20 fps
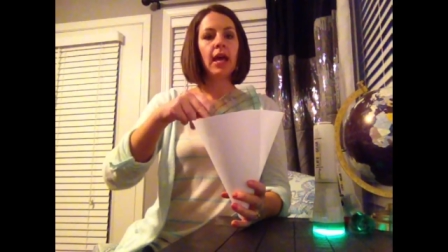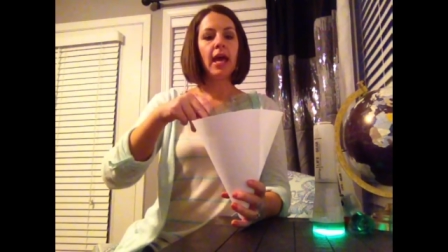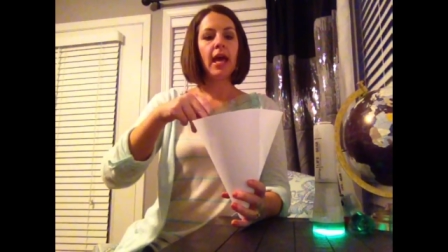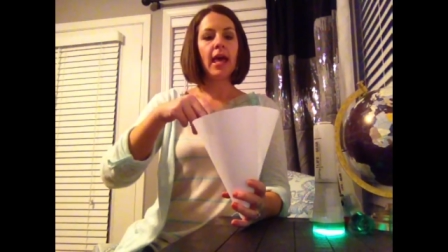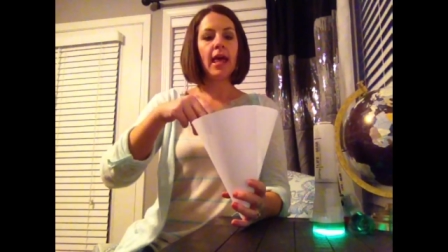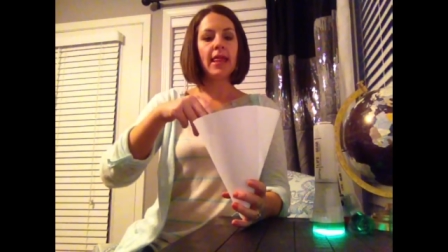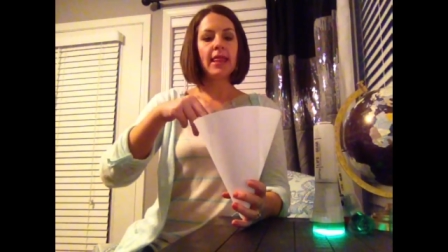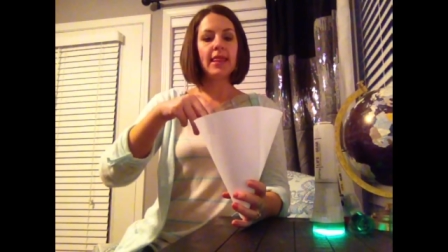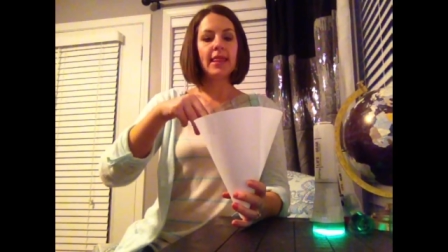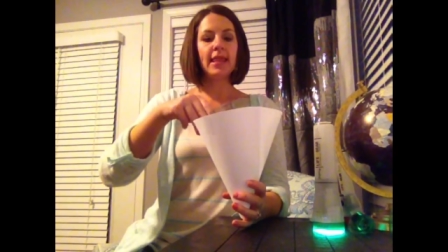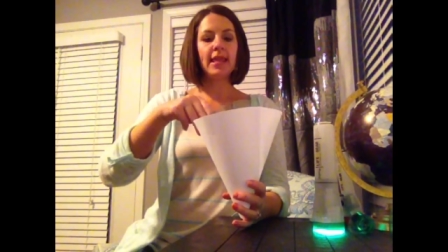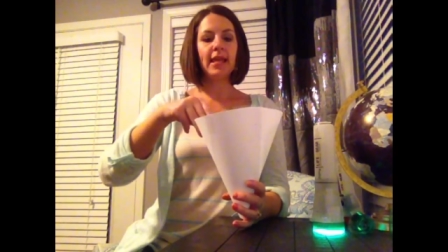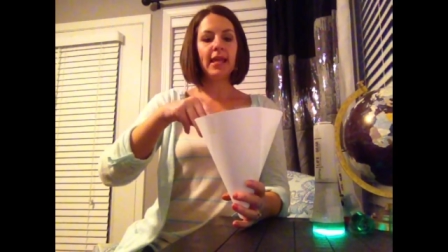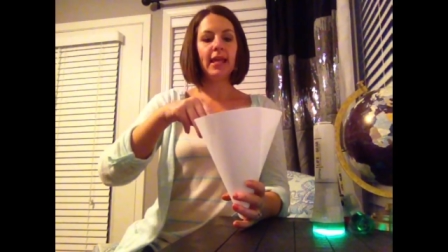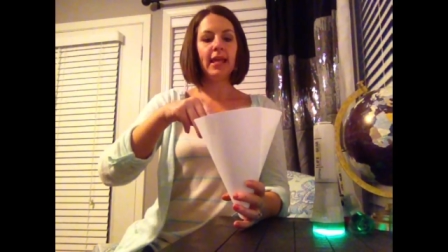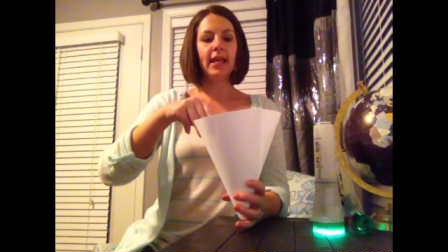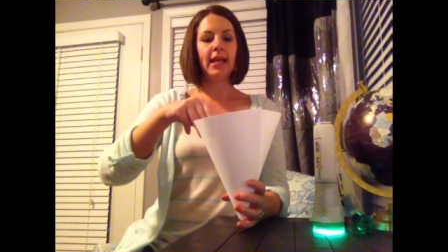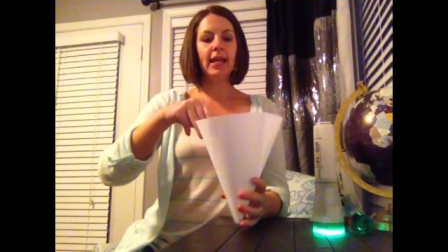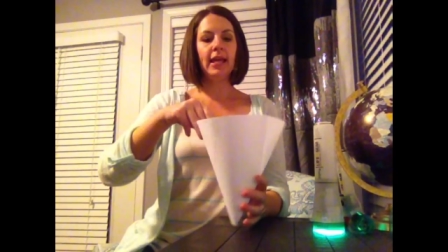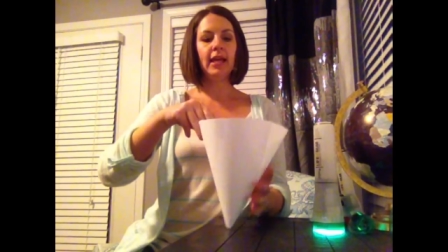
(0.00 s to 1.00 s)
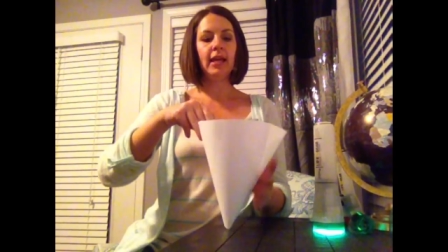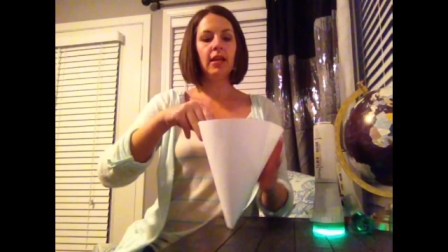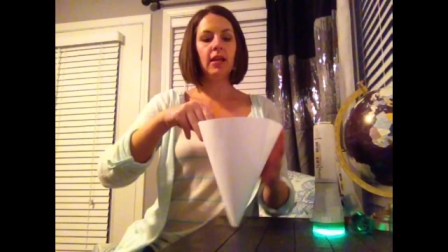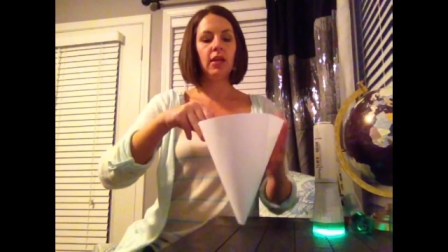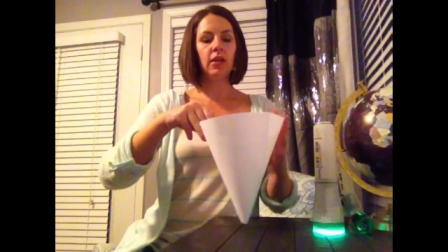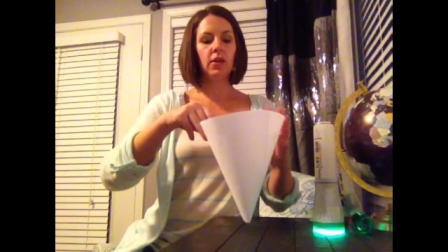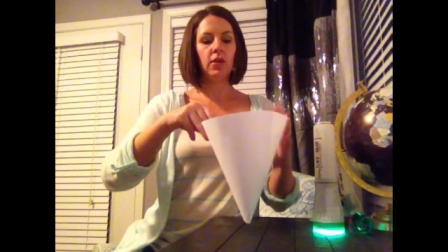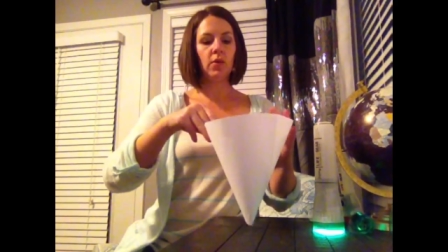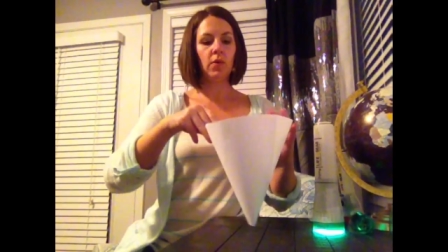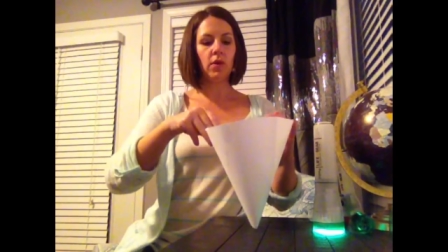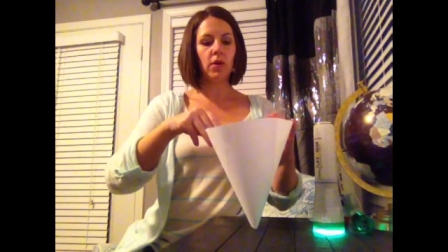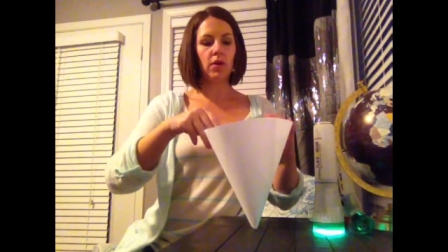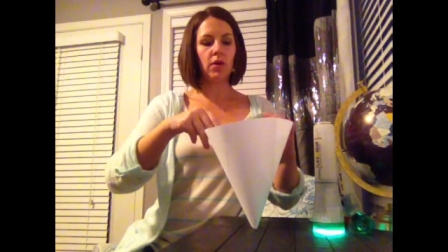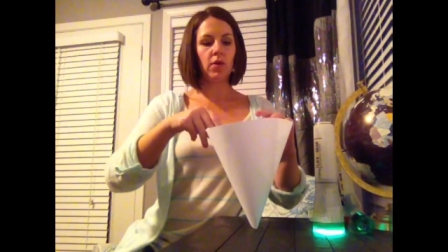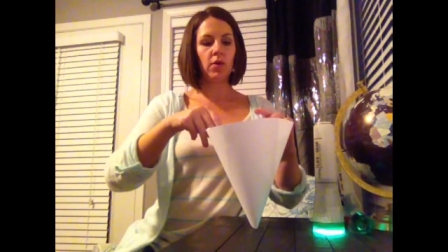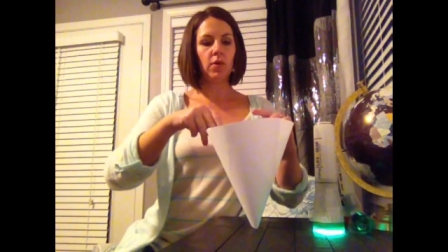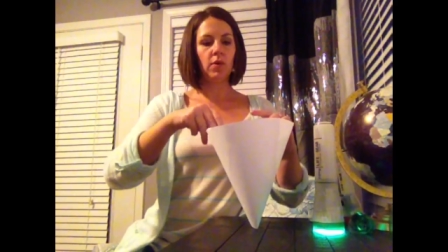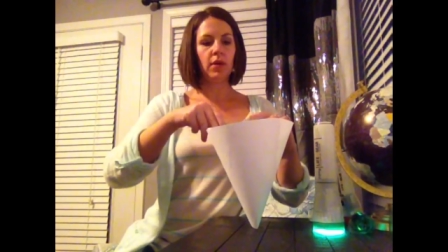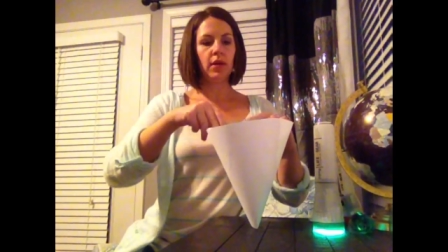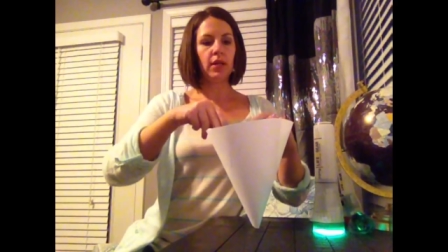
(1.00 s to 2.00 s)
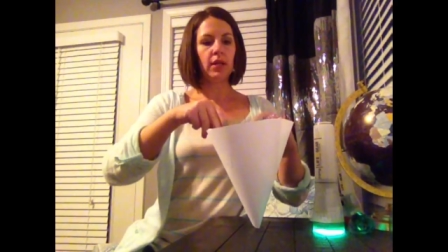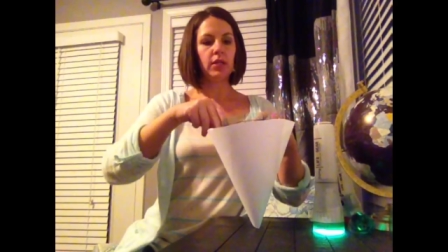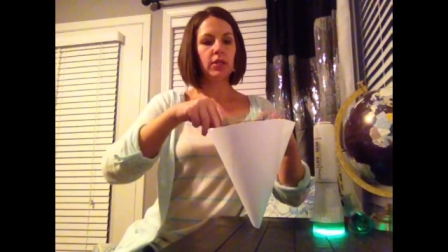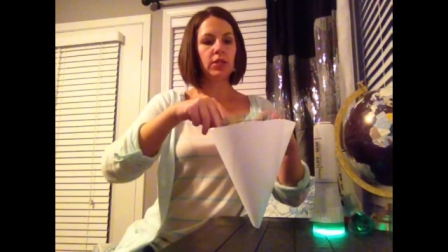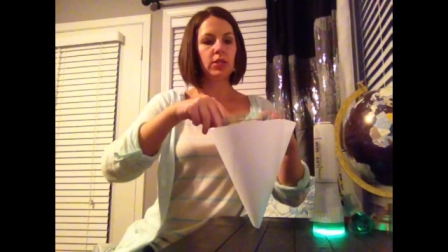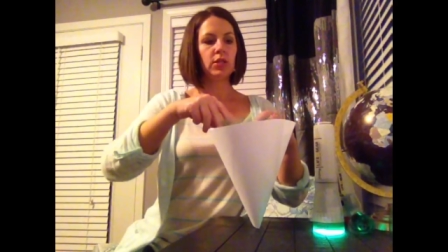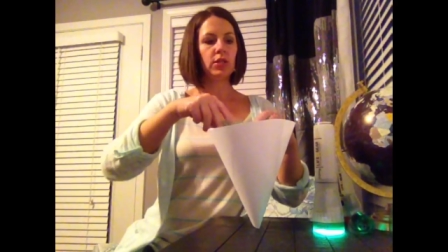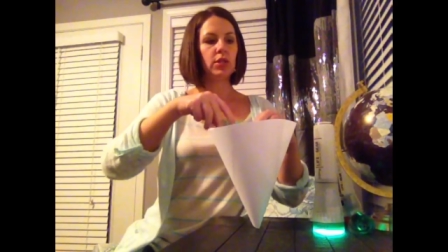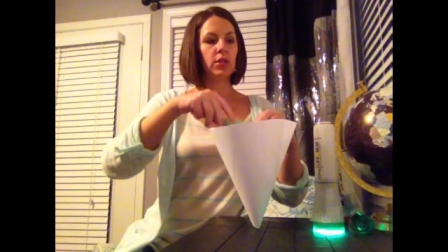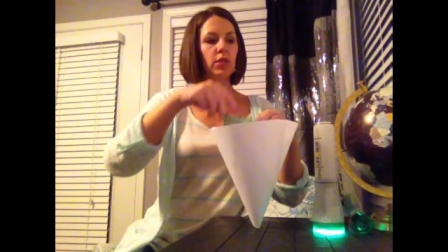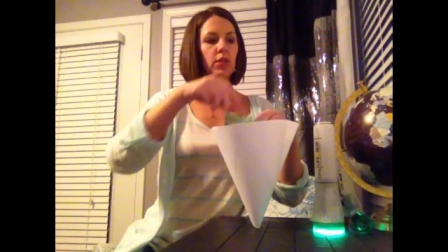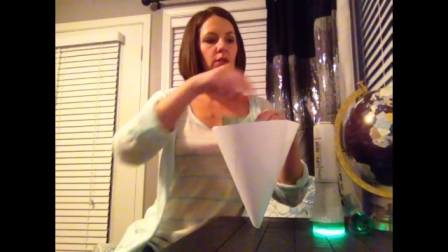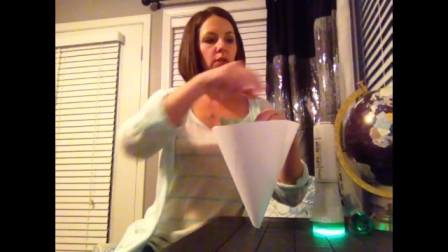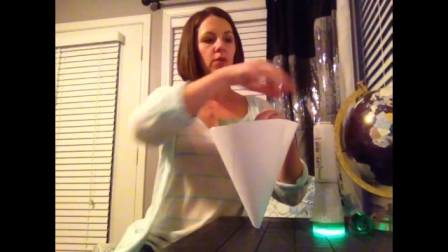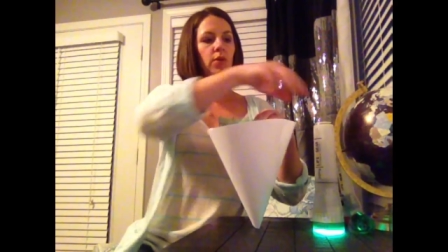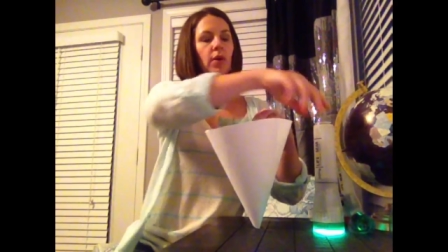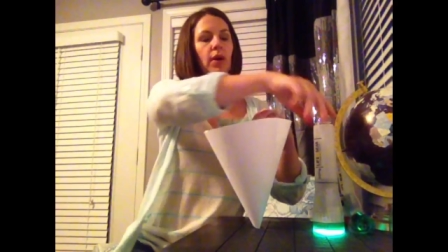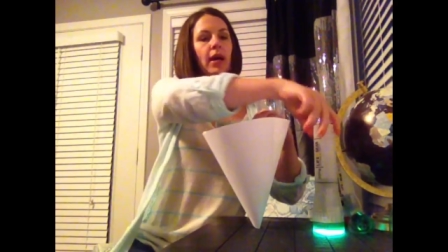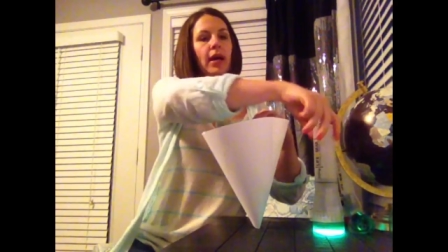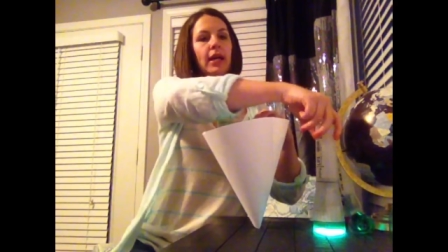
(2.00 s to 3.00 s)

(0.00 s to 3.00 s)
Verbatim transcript: and then you are going to,